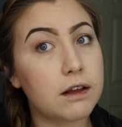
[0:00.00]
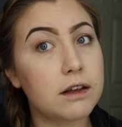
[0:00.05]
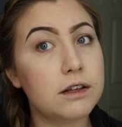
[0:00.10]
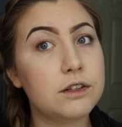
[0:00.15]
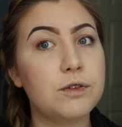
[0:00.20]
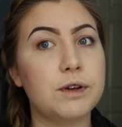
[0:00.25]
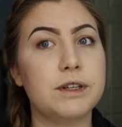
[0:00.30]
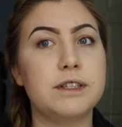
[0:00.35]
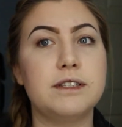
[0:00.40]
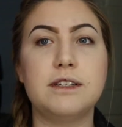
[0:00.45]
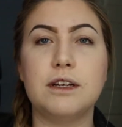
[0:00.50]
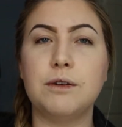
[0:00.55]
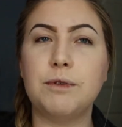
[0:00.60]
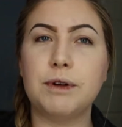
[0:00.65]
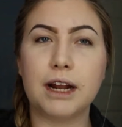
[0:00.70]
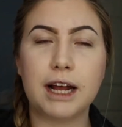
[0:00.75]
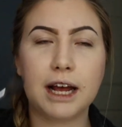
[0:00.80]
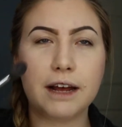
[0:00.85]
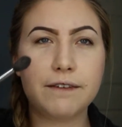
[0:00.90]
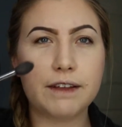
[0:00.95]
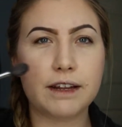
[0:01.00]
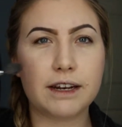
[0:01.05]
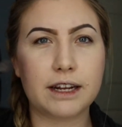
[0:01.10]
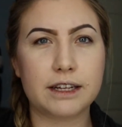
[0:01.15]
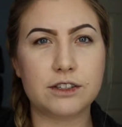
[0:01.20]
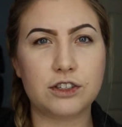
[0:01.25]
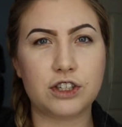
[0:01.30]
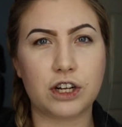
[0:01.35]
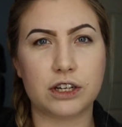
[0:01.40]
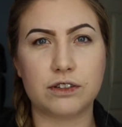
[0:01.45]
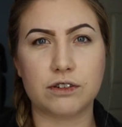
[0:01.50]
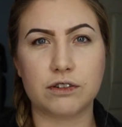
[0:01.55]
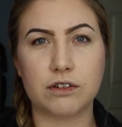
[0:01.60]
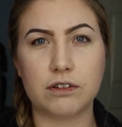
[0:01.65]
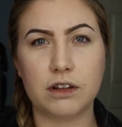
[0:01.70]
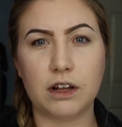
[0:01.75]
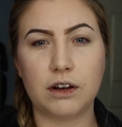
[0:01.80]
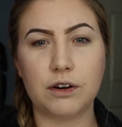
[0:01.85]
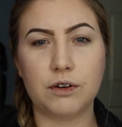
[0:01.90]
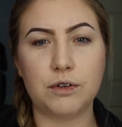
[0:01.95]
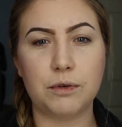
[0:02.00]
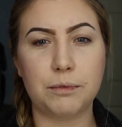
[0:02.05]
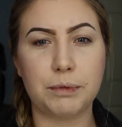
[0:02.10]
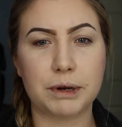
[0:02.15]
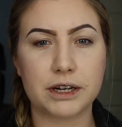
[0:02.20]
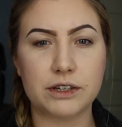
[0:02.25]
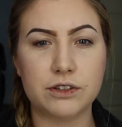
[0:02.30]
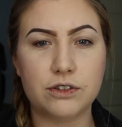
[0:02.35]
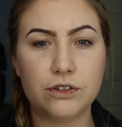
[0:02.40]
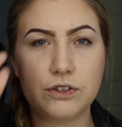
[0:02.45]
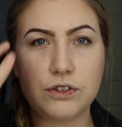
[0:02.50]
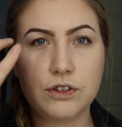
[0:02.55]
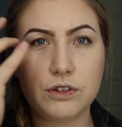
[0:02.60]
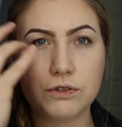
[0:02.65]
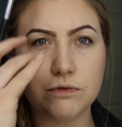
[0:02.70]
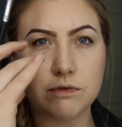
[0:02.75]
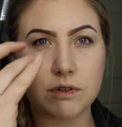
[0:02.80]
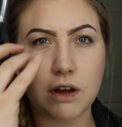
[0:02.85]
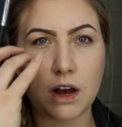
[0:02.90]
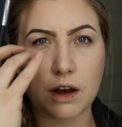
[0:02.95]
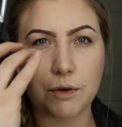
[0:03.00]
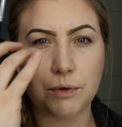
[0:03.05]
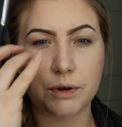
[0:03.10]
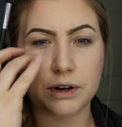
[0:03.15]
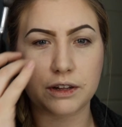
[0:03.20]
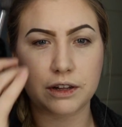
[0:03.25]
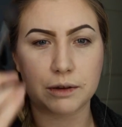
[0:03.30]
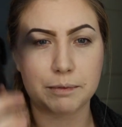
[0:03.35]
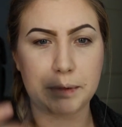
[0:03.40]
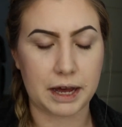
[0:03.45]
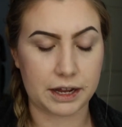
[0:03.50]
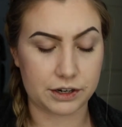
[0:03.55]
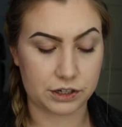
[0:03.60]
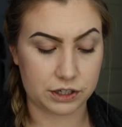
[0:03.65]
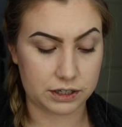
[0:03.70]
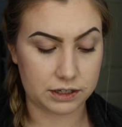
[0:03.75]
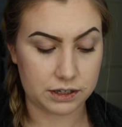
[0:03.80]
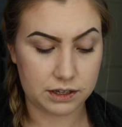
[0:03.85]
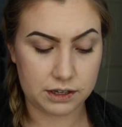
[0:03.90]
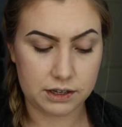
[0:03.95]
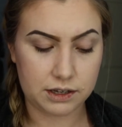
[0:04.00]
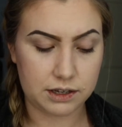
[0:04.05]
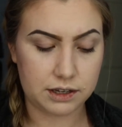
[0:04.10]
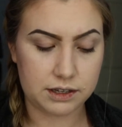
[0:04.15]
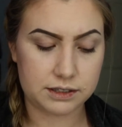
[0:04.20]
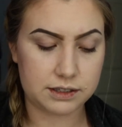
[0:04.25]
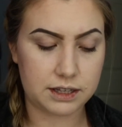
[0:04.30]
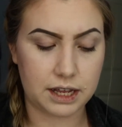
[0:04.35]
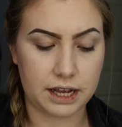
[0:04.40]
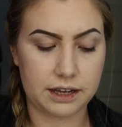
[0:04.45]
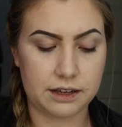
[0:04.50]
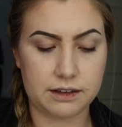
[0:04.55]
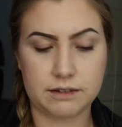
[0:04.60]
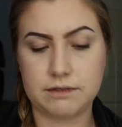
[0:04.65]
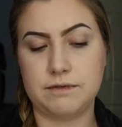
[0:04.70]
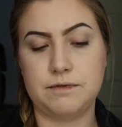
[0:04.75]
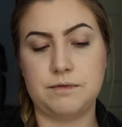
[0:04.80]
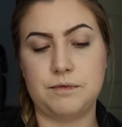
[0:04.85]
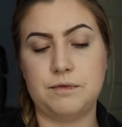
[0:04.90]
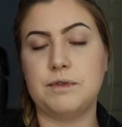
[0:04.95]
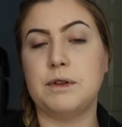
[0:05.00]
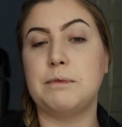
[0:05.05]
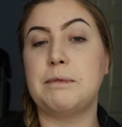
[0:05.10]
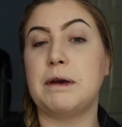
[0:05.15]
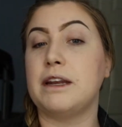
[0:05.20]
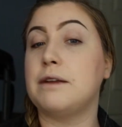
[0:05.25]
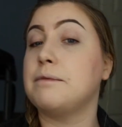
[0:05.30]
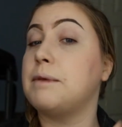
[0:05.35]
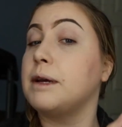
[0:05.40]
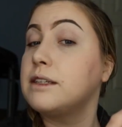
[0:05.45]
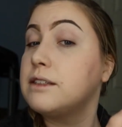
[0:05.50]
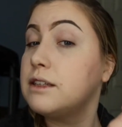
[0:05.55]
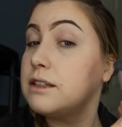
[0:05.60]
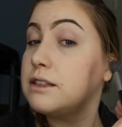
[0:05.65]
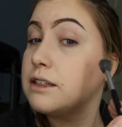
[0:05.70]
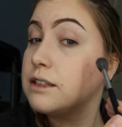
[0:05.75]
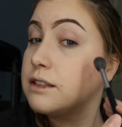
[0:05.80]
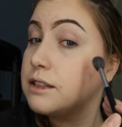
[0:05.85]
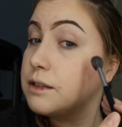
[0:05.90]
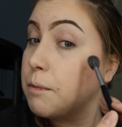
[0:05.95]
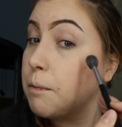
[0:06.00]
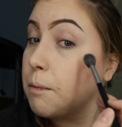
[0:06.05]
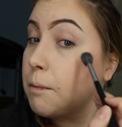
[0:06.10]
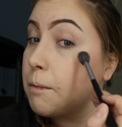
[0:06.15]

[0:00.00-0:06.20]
So I still wanna have that nice gentle glow, but I do not wanna look patchy. It's like the bane of my existence.